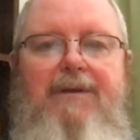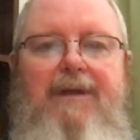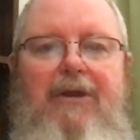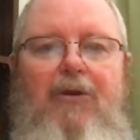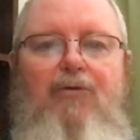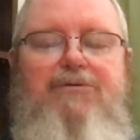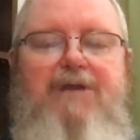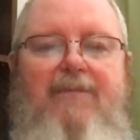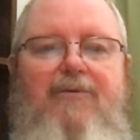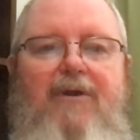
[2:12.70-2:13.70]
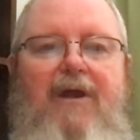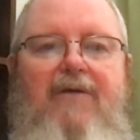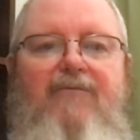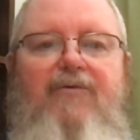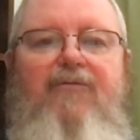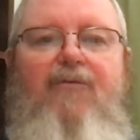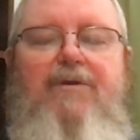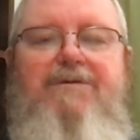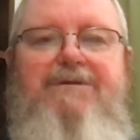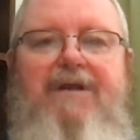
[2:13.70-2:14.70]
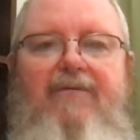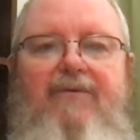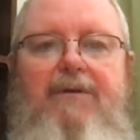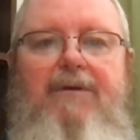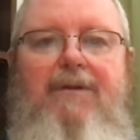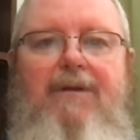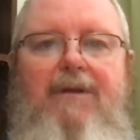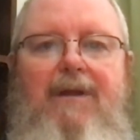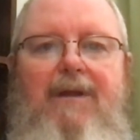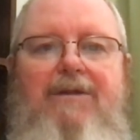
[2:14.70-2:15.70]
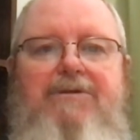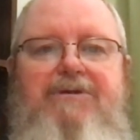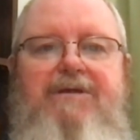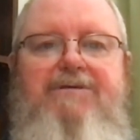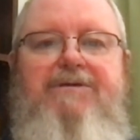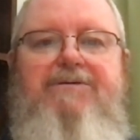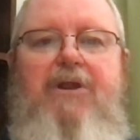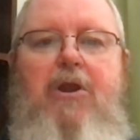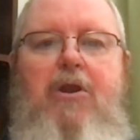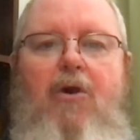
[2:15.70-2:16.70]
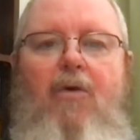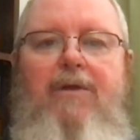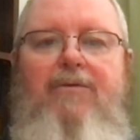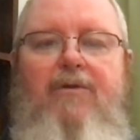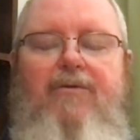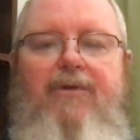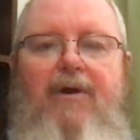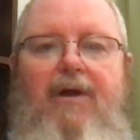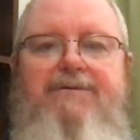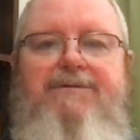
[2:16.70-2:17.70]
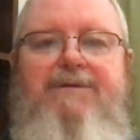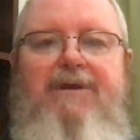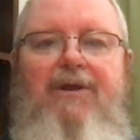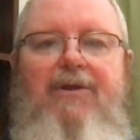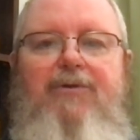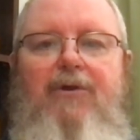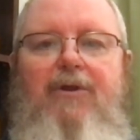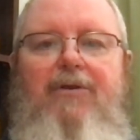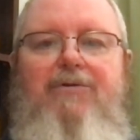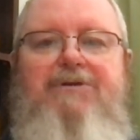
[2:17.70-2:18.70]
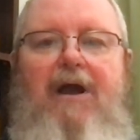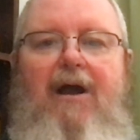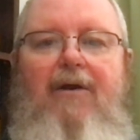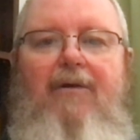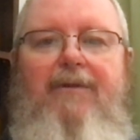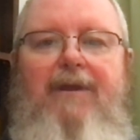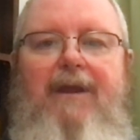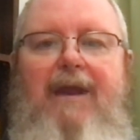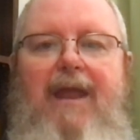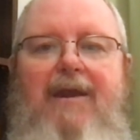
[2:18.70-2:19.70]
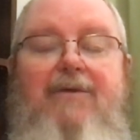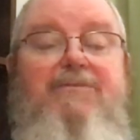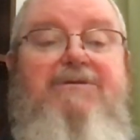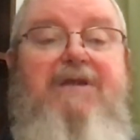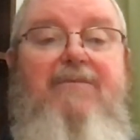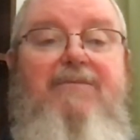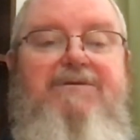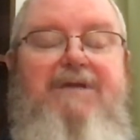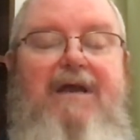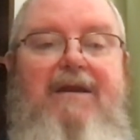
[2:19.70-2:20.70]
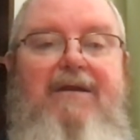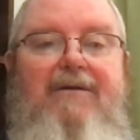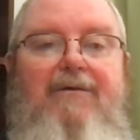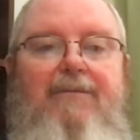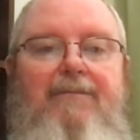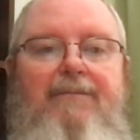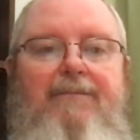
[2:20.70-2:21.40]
In Luke chapter 9, verse 47, Jesus, knowing their thoughts, took a little child and had him stand beside him.